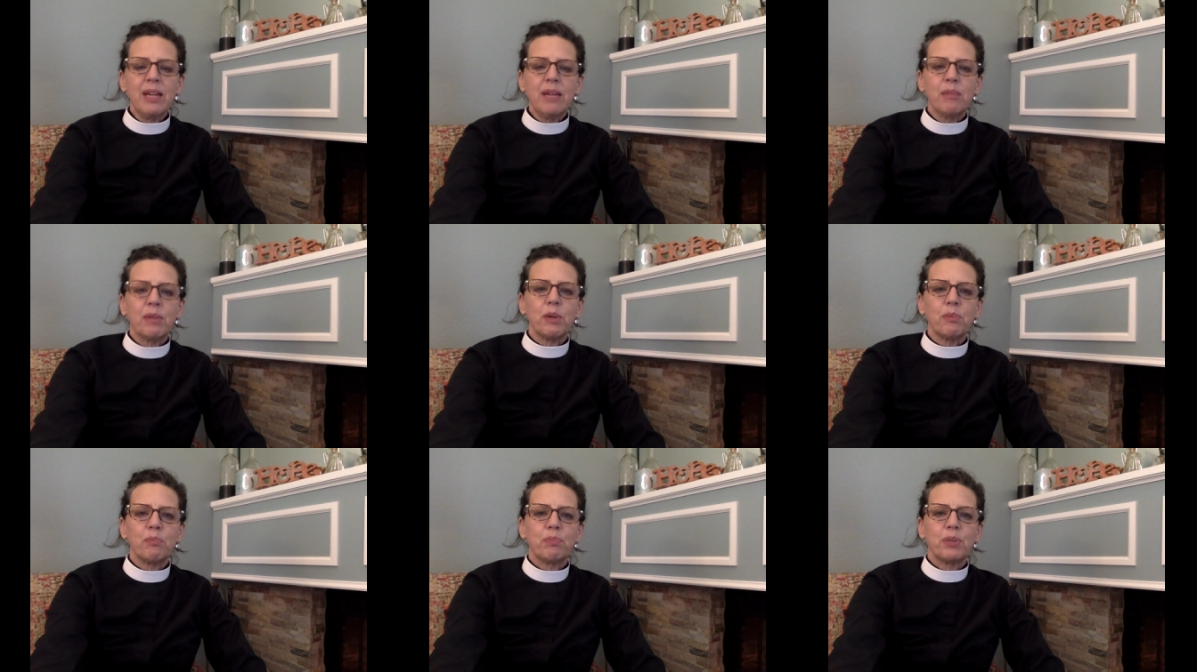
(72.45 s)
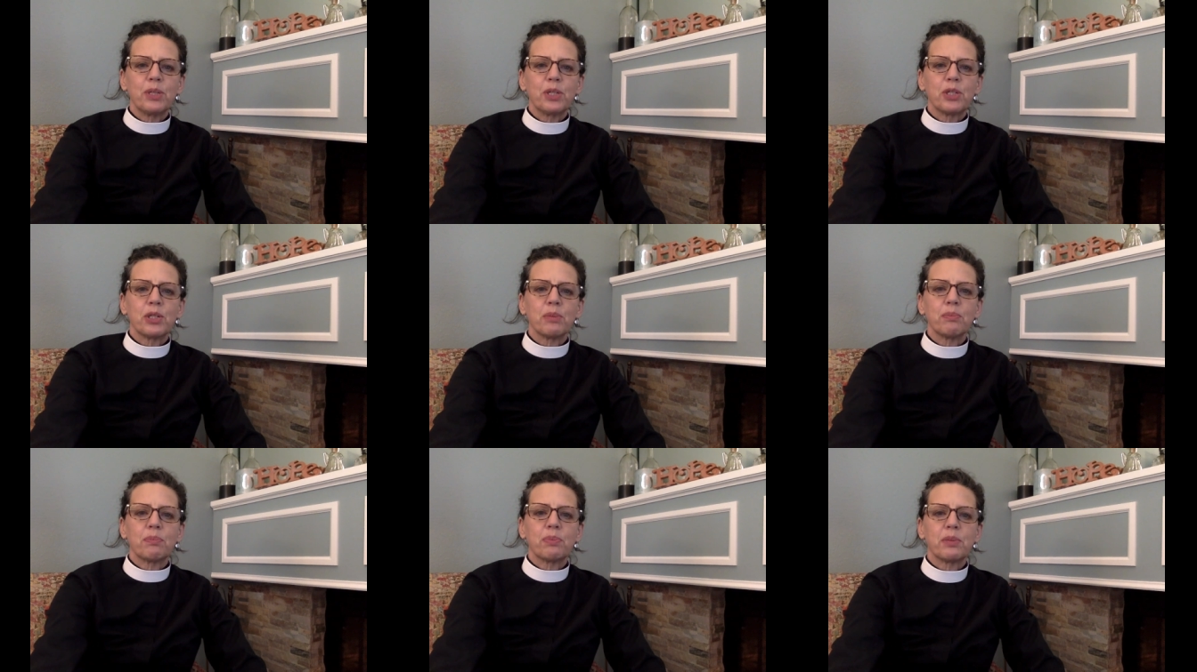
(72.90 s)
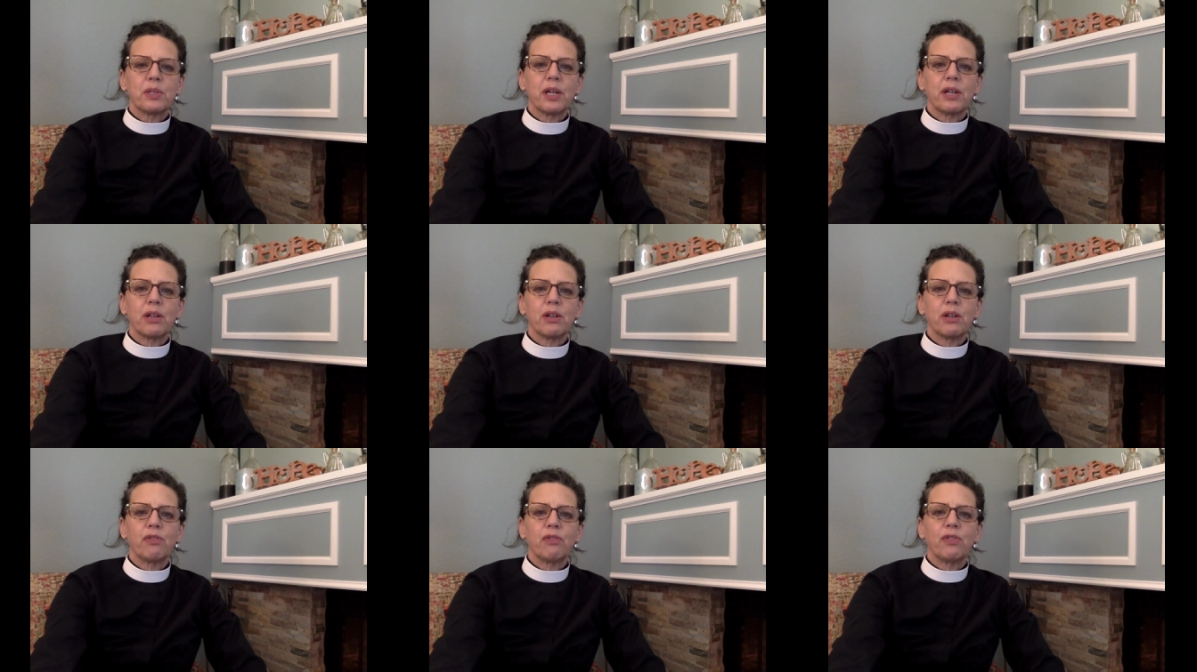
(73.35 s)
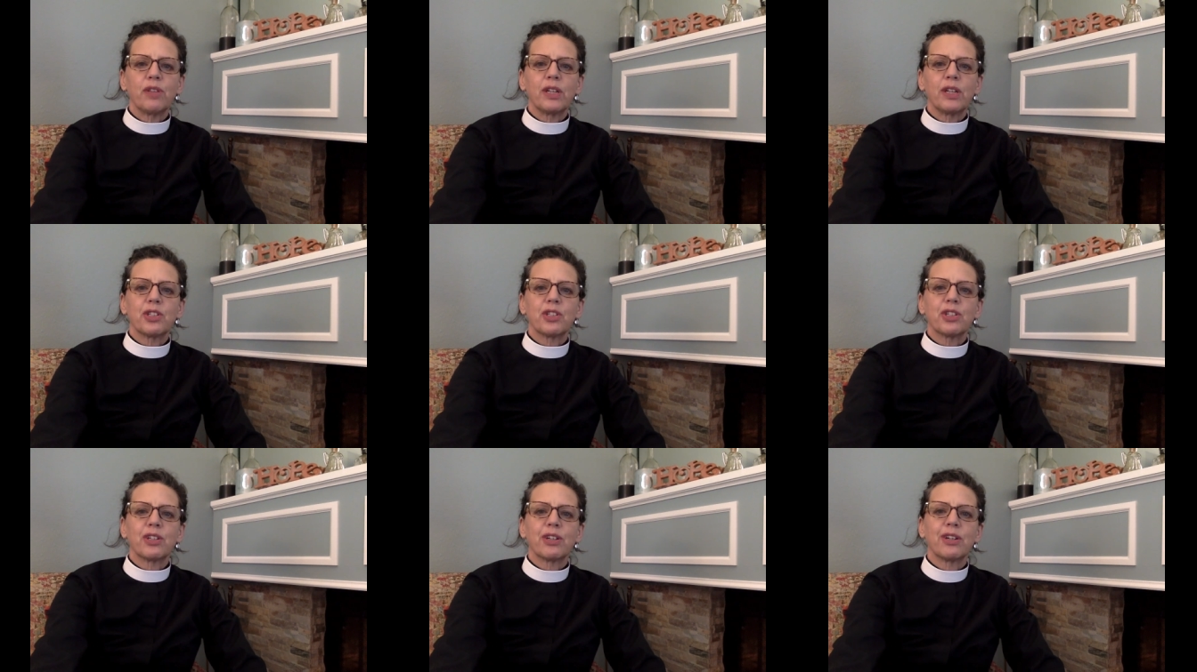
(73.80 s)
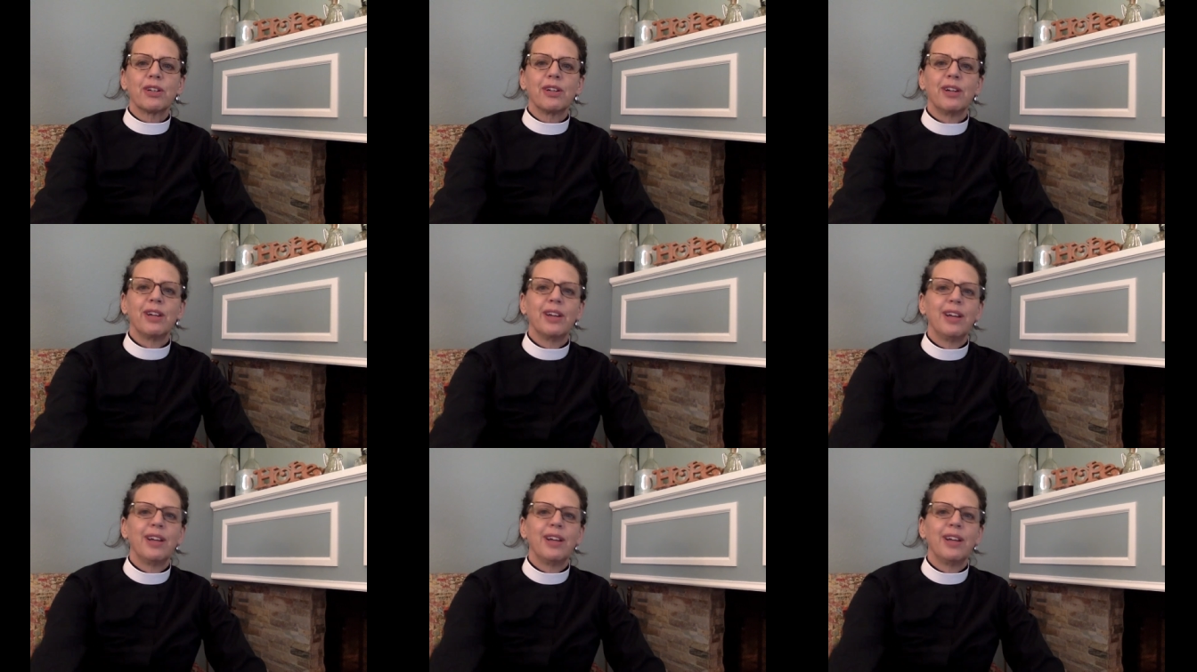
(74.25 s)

But Bishop Terrell Fletcher